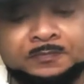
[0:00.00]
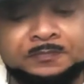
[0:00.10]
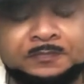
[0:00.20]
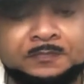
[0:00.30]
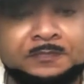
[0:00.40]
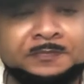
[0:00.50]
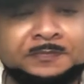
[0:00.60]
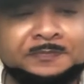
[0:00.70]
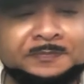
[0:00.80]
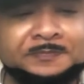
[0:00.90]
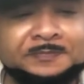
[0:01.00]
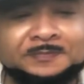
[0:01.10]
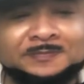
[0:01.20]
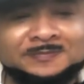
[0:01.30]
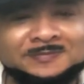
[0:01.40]

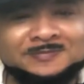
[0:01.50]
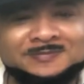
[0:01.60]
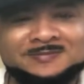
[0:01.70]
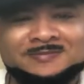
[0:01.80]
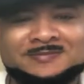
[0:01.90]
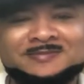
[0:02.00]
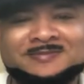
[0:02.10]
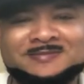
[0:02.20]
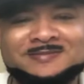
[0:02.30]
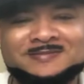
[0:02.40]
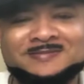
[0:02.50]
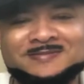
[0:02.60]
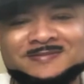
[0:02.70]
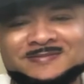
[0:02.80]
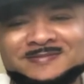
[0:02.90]

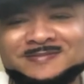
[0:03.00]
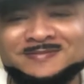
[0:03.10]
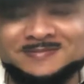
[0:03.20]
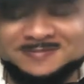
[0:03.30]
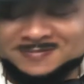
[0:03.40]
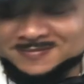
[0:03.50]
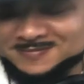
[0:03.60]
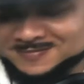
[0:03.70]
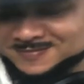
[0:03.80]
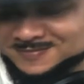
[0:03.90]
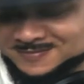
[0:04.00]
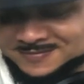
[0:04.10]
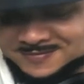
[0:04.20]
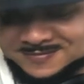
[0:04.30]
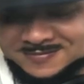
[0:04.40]

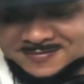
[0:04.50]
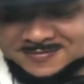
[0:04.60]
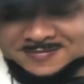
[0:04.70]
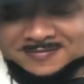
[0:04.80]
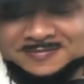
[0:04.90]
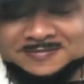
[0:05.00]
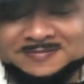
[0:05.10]
(silent)